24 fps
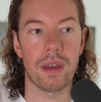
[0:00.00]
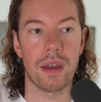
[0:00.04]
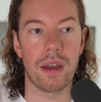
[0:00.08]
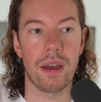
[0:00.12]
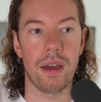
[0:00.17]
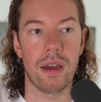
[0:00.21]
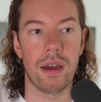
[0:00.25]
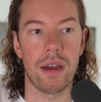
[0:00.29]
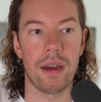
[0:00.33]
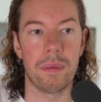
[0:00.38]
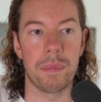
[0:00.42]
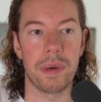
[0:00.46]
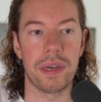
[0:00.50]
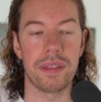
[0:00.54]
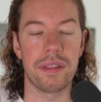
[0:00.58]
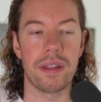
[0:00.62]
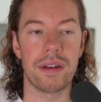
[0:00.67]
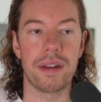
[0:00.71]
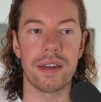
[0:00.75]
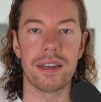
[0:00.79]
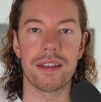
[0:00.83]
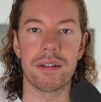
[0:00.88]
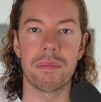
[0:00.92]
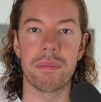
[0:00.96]
And
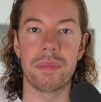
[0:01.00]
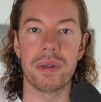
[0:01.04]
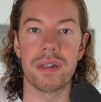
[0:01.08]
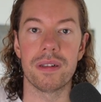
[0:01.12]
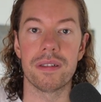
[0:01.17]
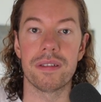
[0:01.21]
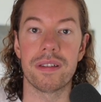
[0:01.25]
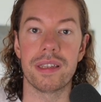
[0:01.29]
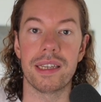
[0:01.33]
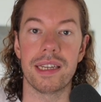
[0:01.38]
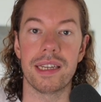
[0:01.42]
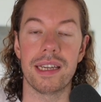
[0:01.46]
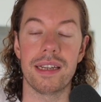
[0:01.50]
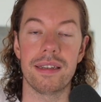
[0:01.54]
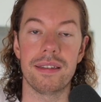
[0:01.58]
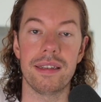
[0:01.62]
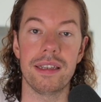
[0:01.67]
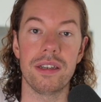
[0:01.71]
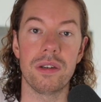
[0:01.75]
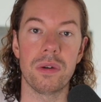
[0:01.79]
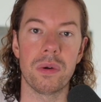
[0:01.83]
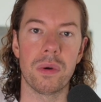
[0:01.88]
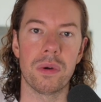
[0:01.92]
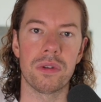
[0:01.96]
then I can build the
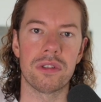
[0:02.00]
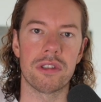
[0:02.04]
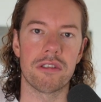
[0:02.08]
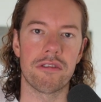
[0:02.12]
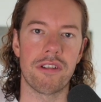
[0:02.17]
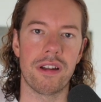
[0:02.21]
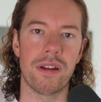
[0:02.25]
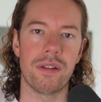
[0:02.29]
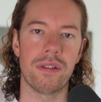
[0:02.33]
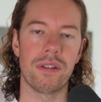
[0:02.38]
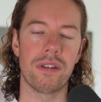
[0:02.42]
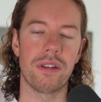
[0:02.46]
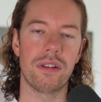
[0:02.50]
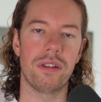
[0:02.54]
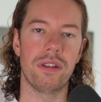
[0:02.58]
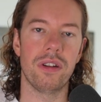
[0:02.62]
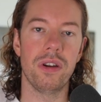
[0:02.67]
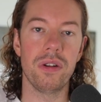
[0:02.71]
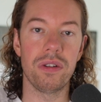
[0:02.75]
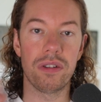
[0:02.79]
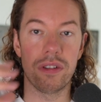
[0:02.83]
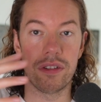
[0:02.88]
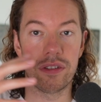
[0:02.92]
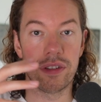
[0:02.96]
AT course around
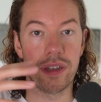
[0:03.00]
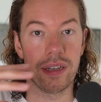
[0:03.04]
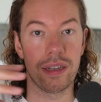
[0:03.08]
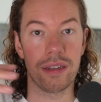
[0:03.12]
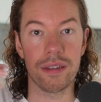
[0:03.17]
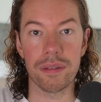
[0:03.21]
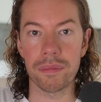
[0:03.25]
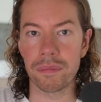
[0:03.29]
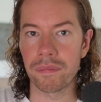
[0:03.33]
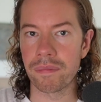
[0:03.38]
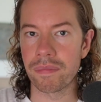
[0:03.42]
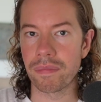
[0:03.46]
noticing,